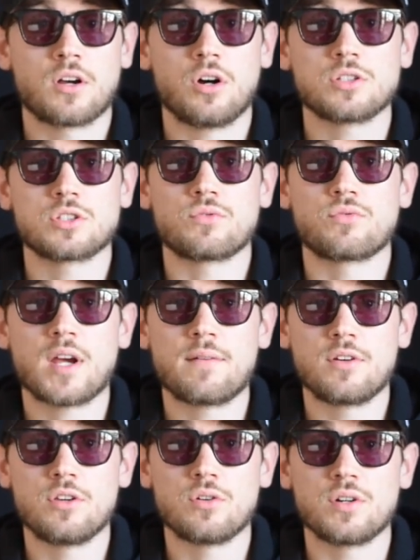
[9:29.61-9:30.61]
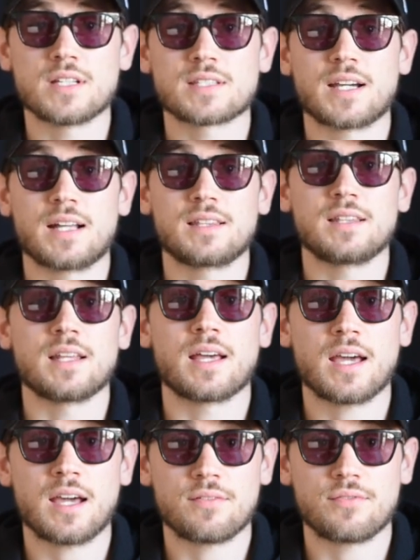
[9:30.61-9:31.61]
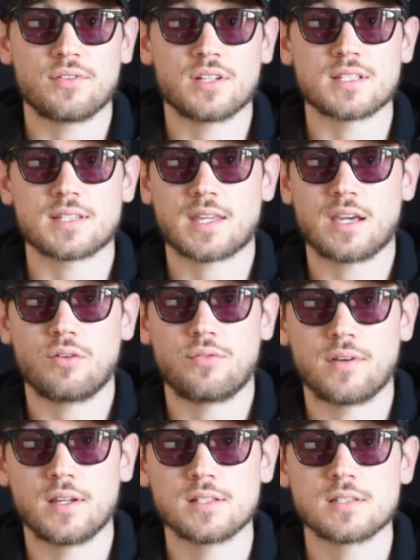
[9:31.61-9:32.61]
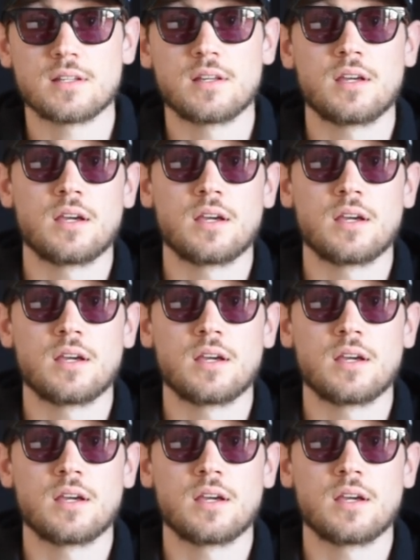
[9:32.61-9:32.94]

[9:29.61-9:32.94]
Cost of revenue is cut in half in scale phase,